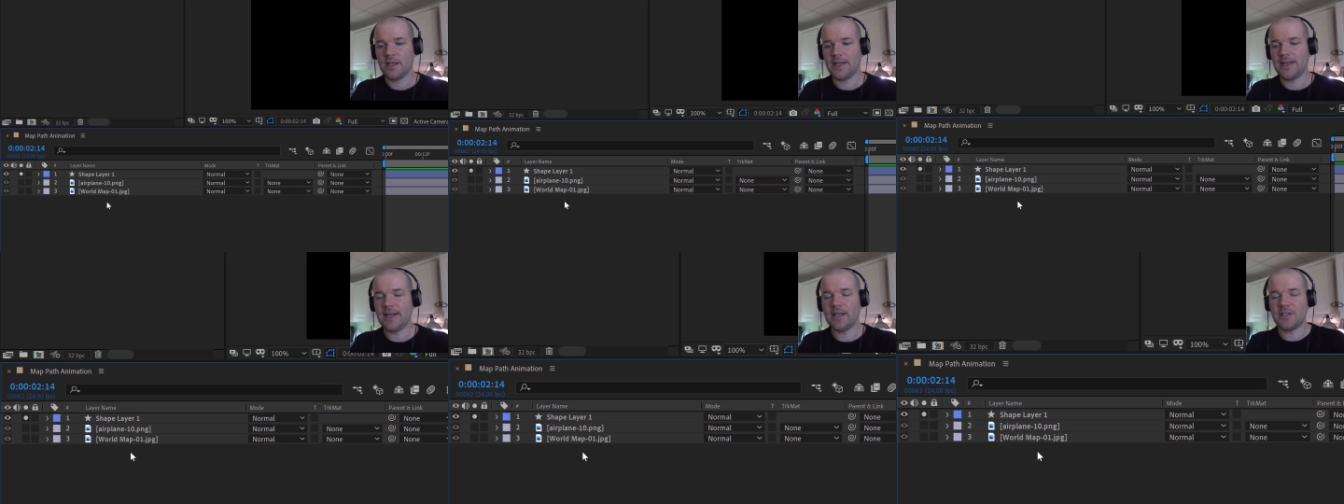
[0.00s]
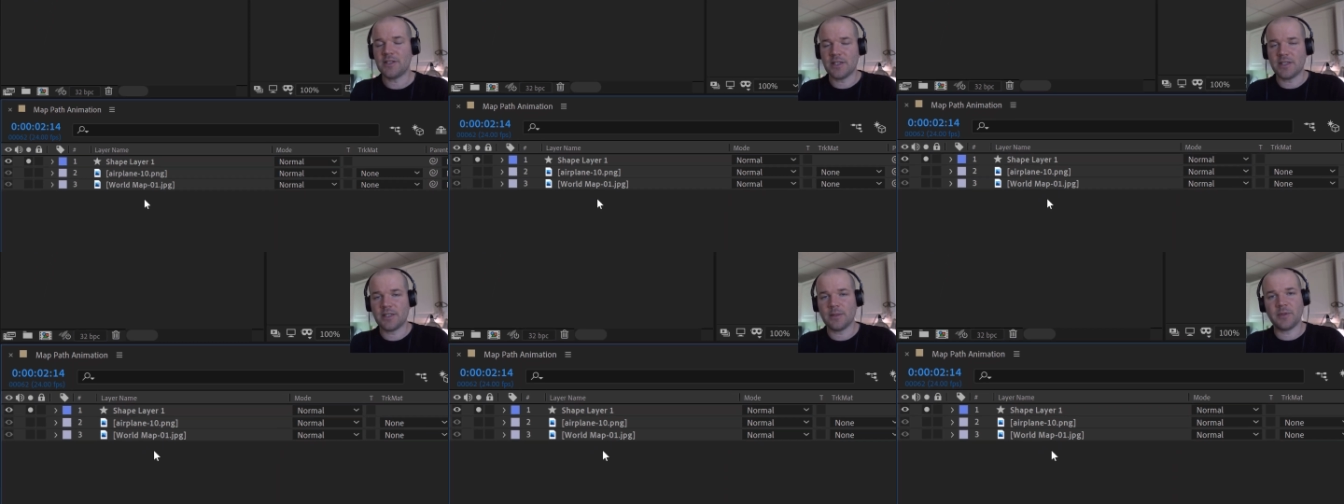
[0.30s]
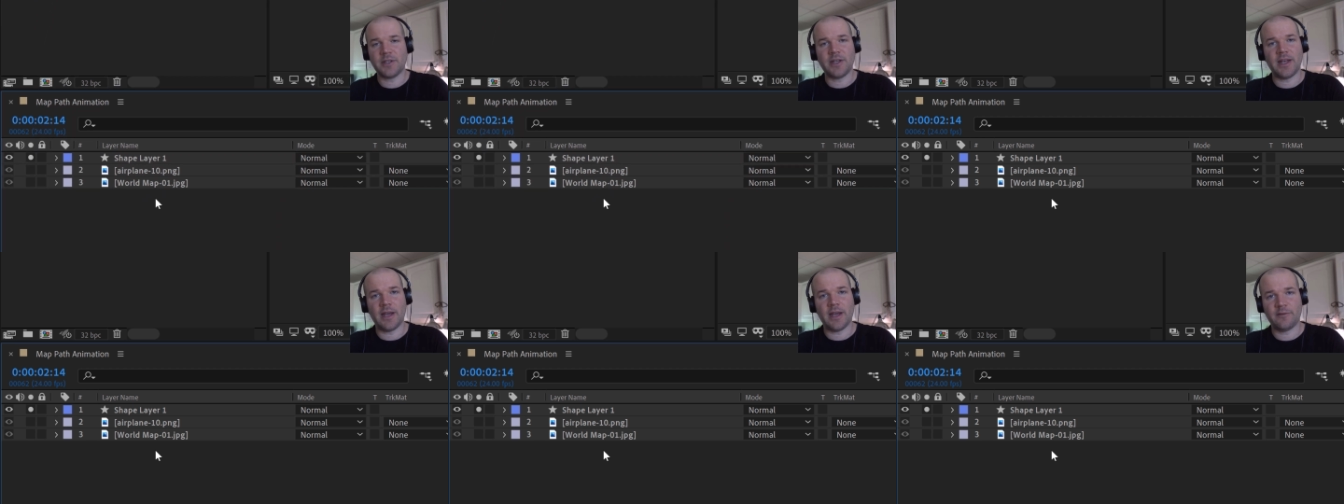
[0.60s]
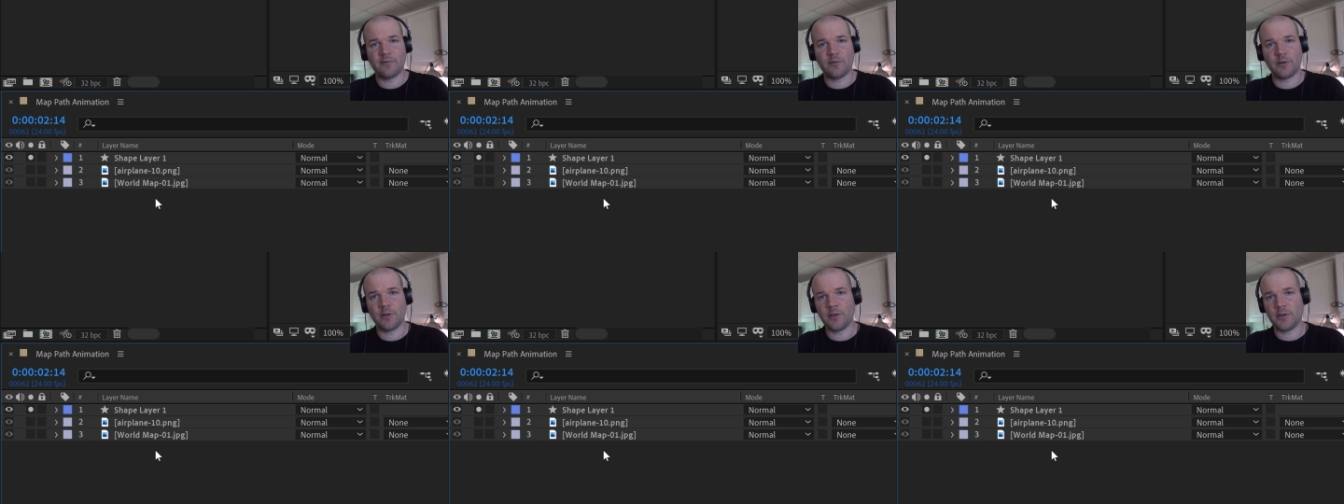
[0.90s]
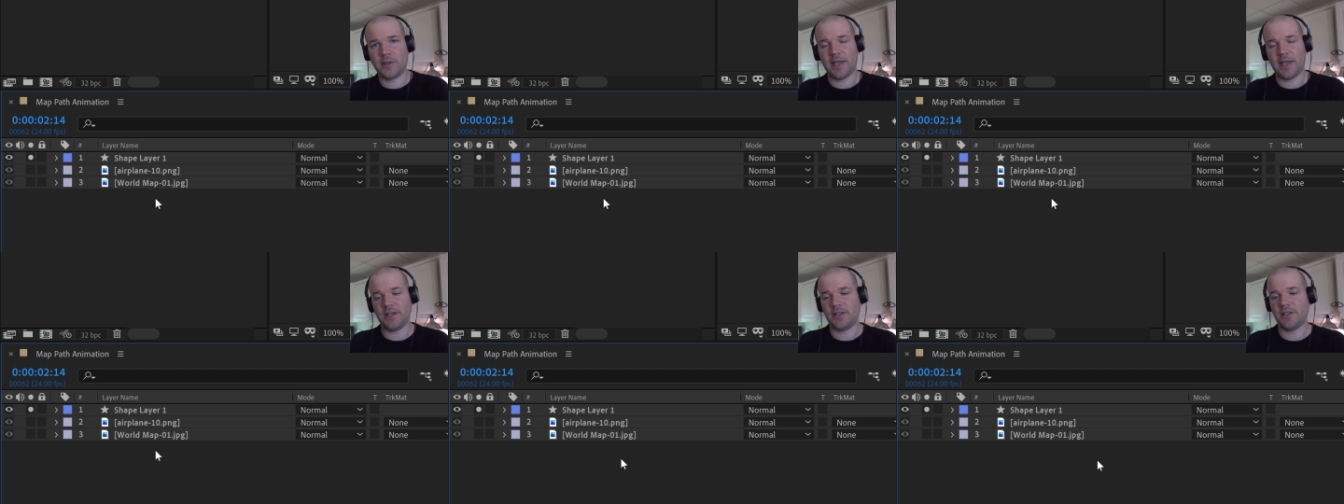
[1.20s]
And now since I'm gonna have four
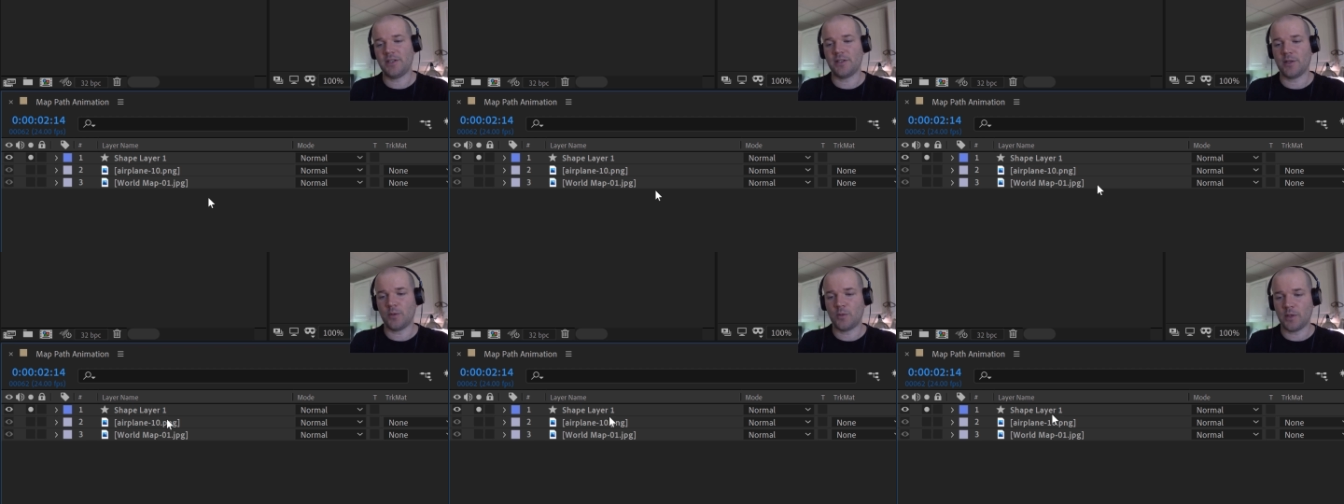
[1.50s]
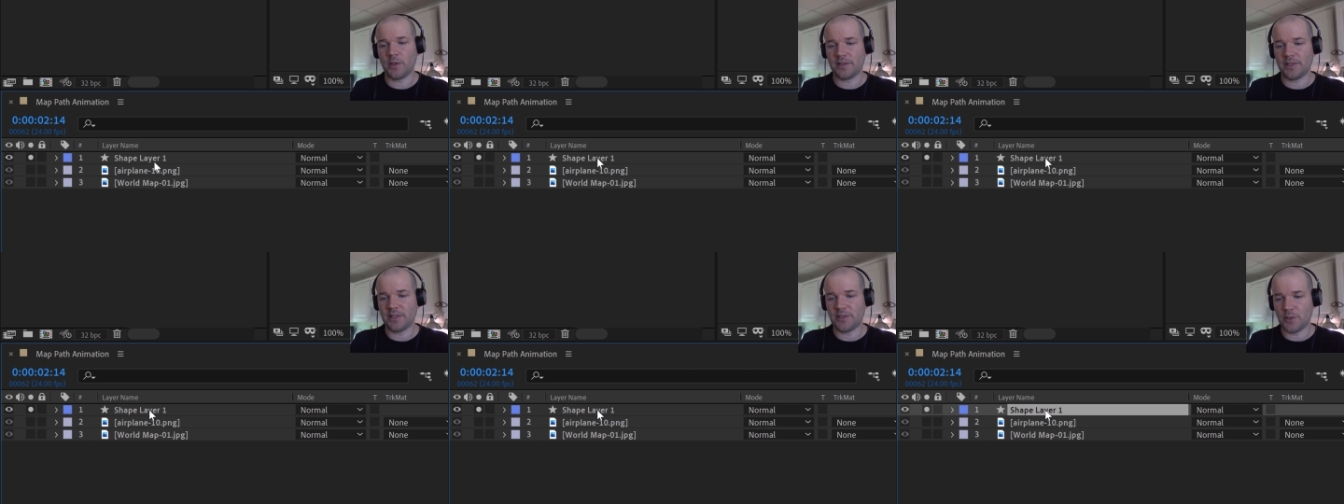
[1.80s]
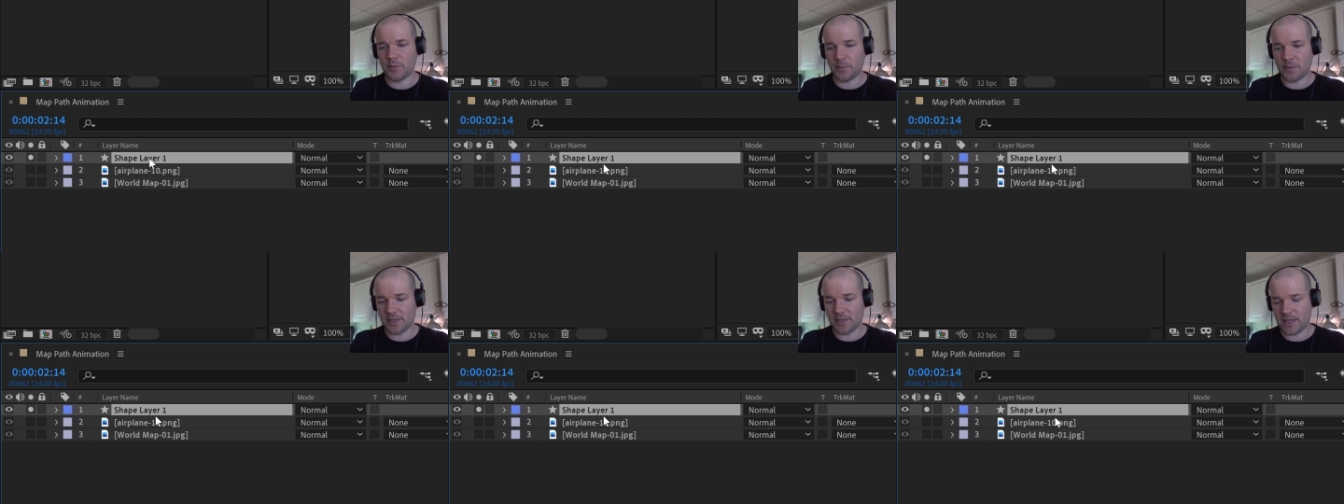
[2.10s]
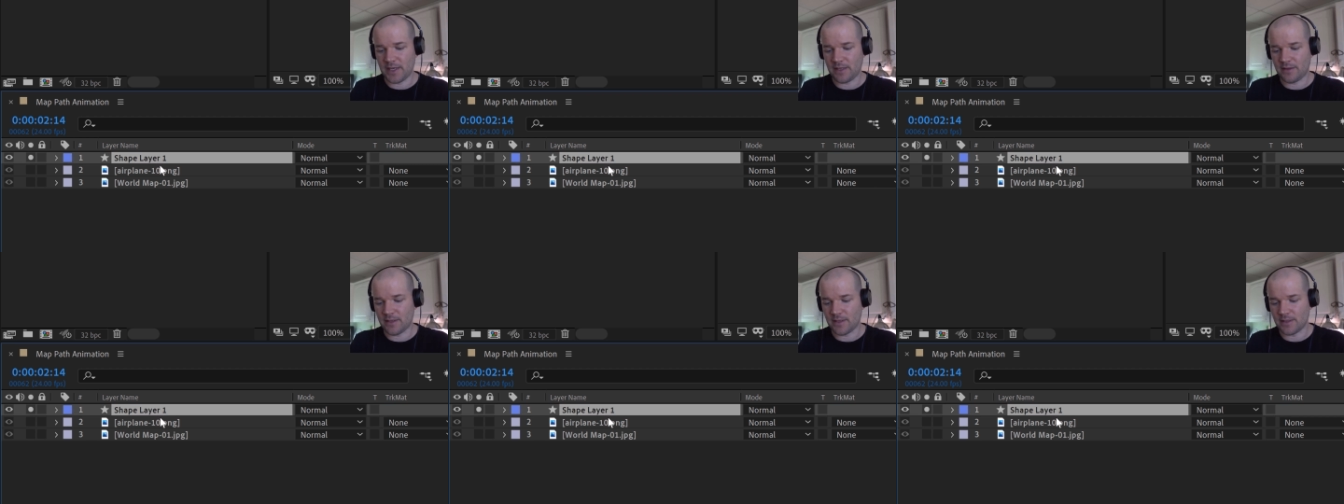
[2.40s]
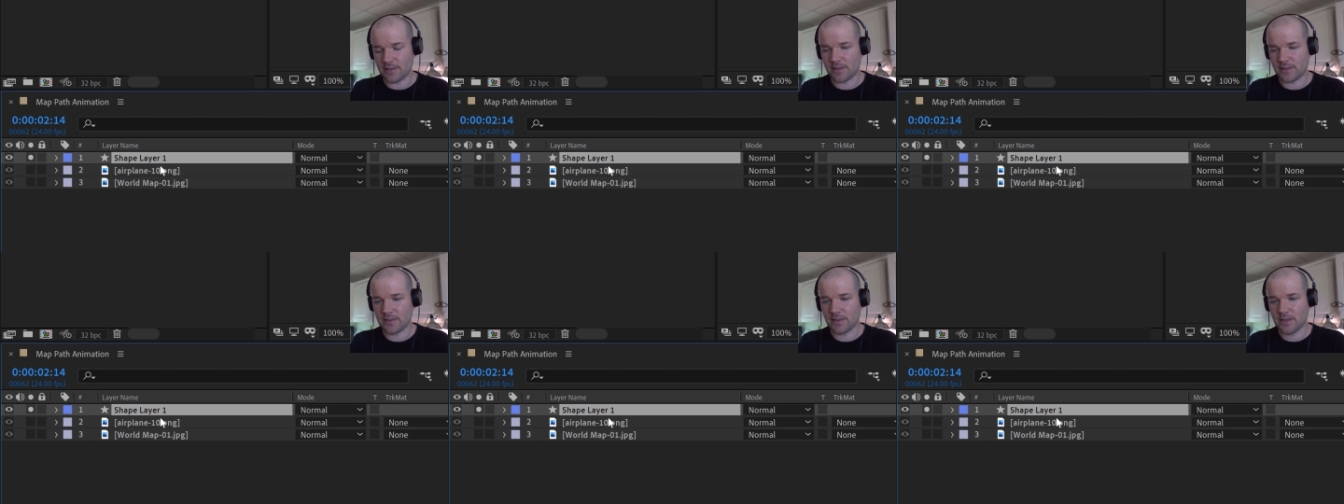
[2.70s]
locations, I'll quickly duplicate
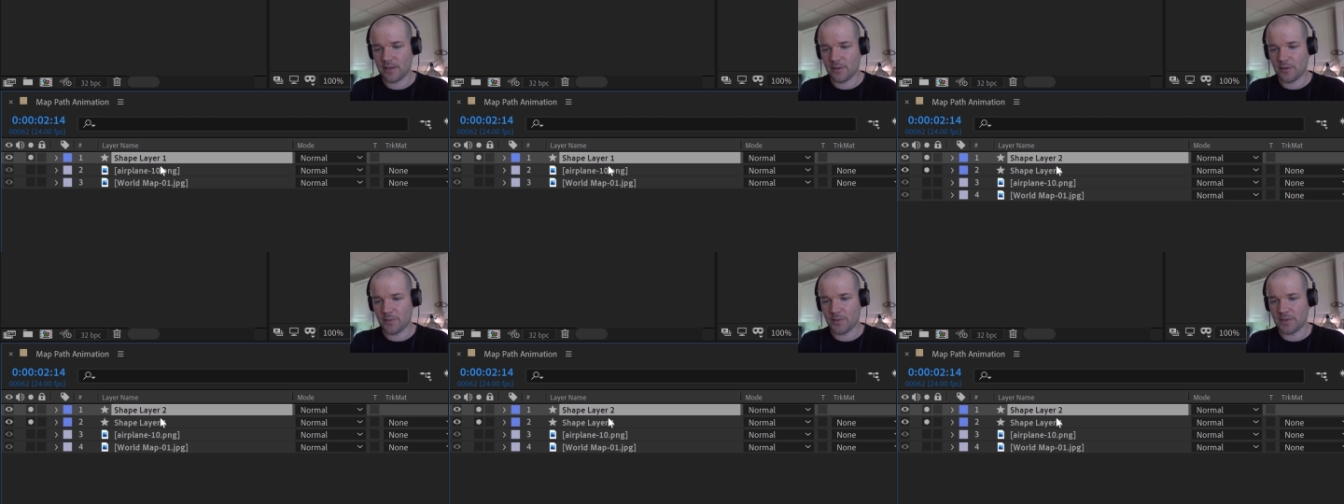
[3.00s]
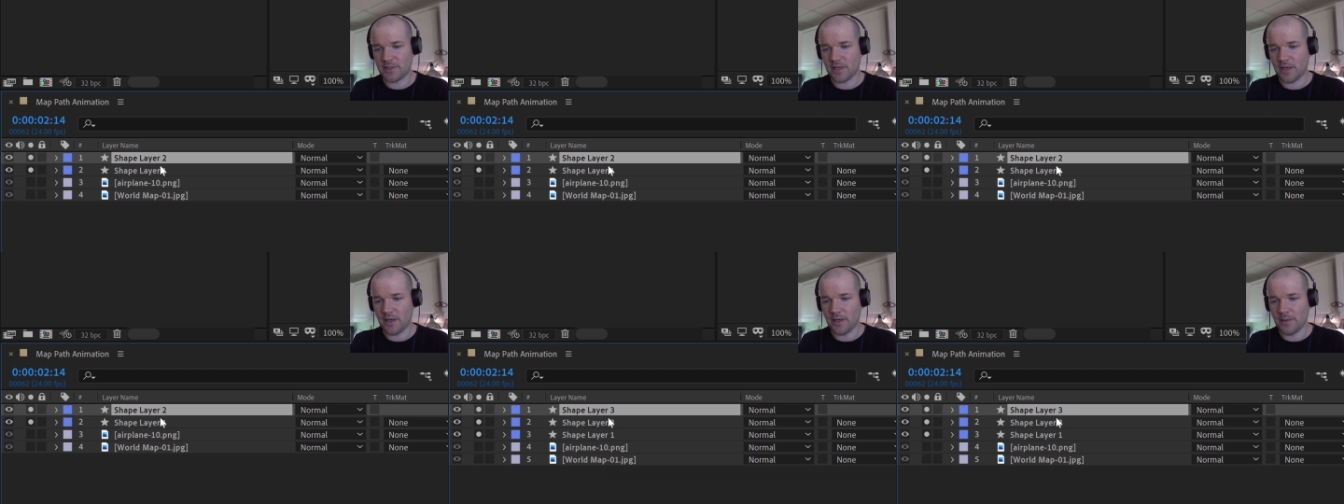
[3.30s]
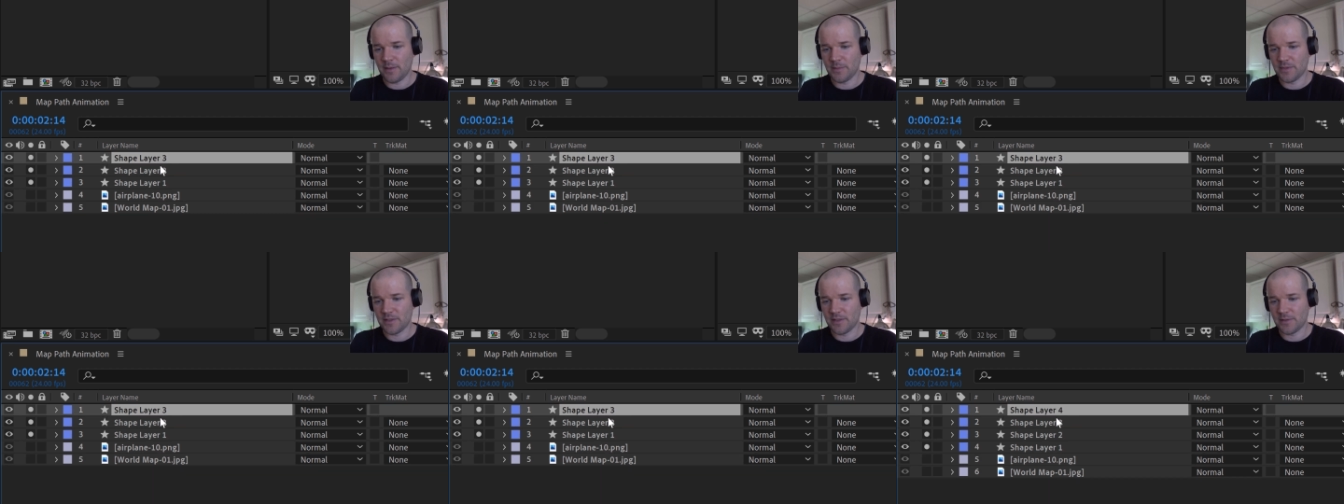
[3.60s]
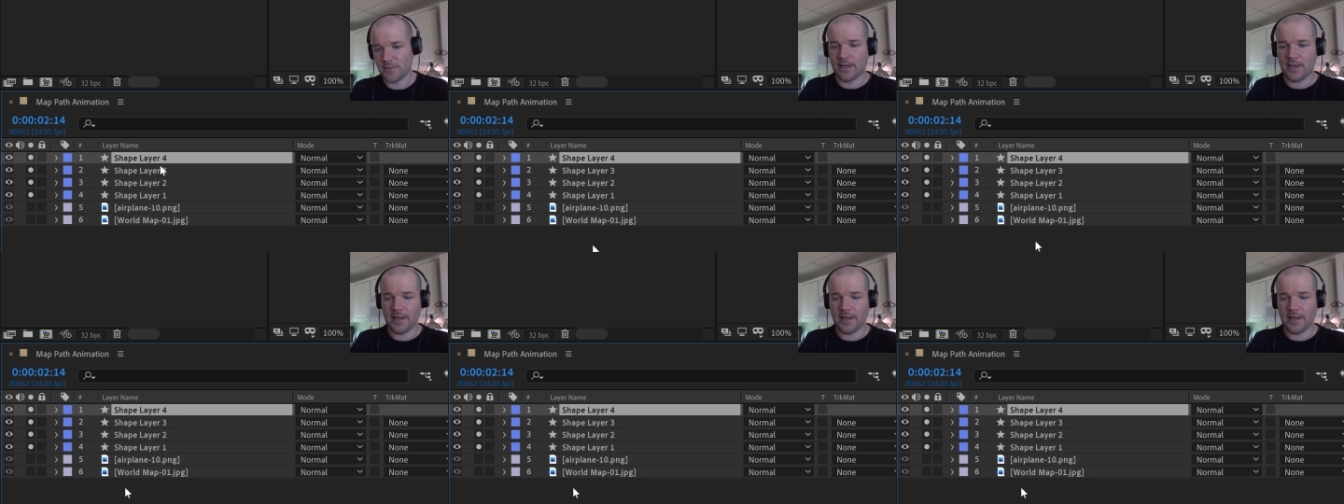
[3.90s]
this three times.